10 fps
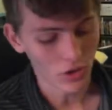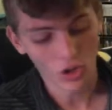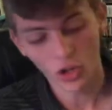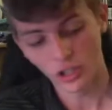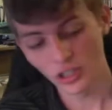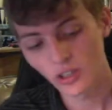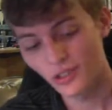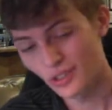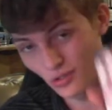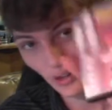on here
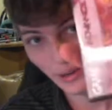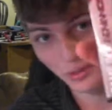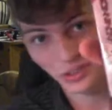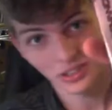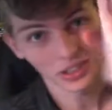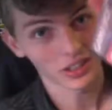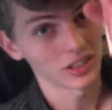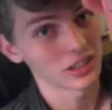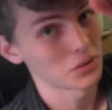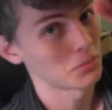is Dragon Ball Z the
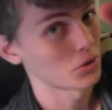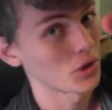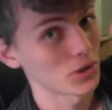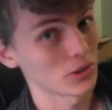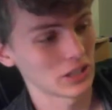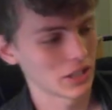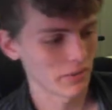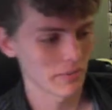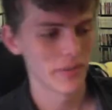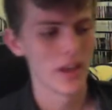Collectible Card Game.